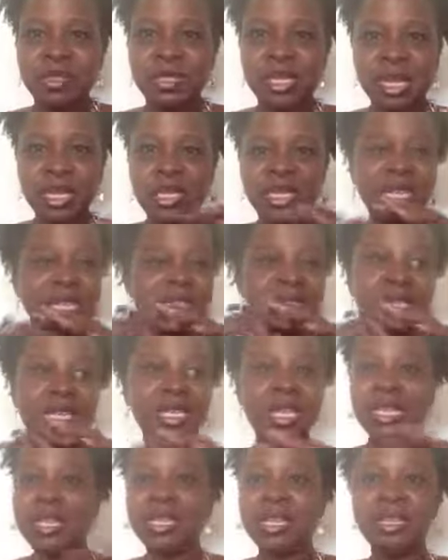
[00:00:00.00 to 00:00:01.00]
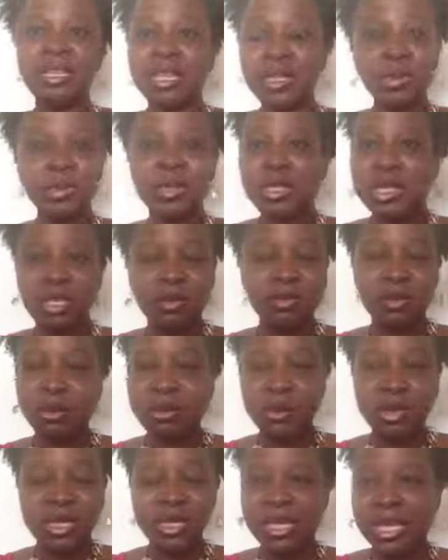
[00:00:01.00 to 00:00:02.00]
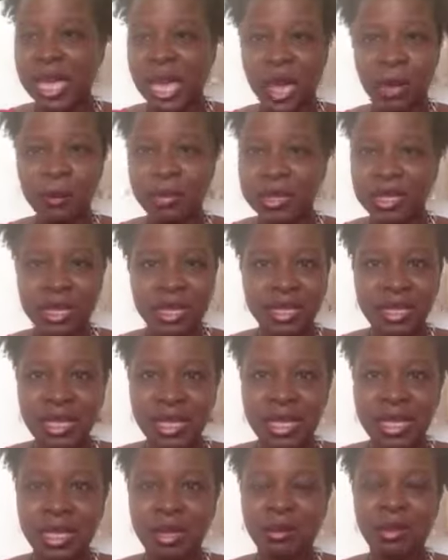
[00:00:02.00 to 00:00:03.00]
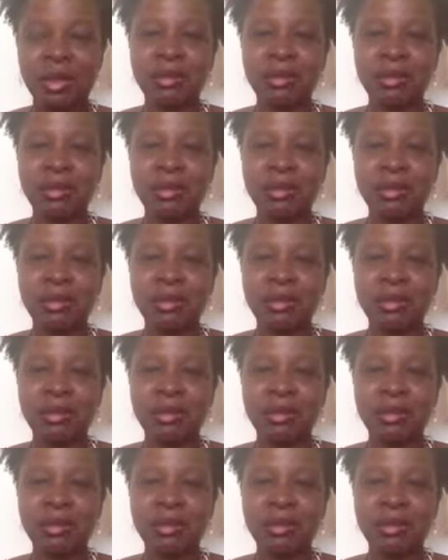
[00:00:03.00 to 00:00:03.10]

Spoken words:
that none of this was even really happening then.